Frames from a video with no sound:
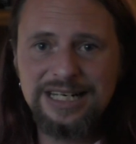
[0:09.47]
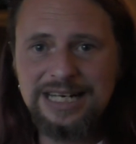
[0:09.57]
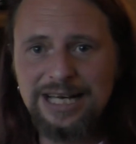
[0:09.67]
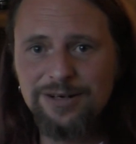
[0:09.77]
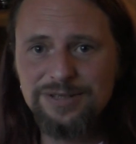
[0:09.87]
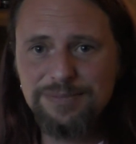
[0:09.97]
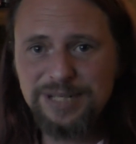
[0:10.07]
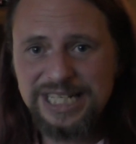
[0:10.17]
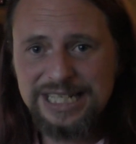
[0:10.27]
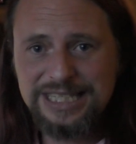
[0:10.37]
Now,
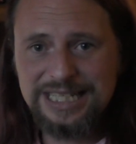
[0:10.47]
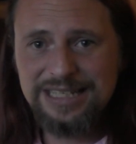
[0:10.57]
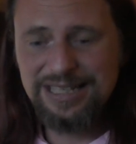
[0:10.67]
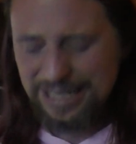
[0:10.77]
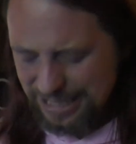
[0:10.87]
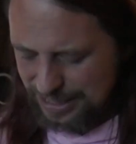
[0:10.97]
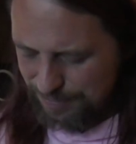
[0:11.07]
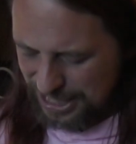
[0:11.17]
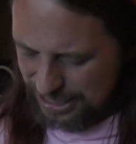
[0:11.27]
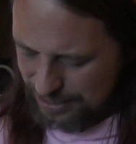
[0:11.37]
Speakeasy
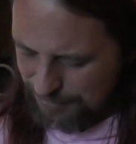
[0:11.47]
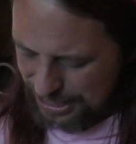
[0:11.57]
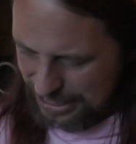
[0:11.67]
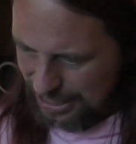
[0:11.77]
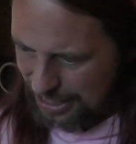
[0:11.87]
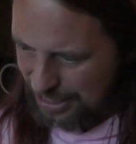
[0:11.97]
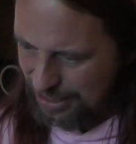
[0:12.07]
is meant to be